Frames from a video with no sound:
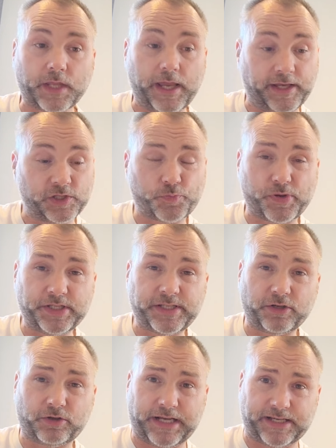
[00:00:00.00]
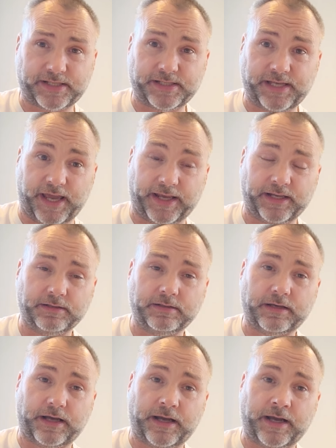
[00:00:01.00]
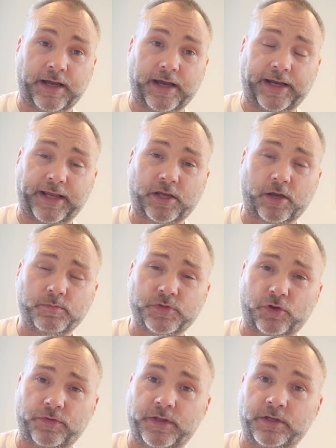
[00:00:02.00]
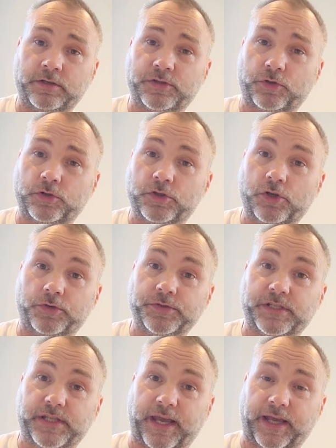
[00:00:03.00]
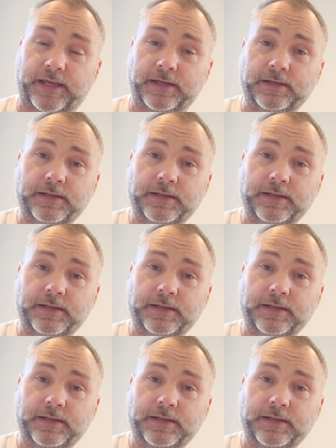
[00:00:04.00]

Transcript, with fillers: It's printed on acetate uh, and it comes on the sort of non-stick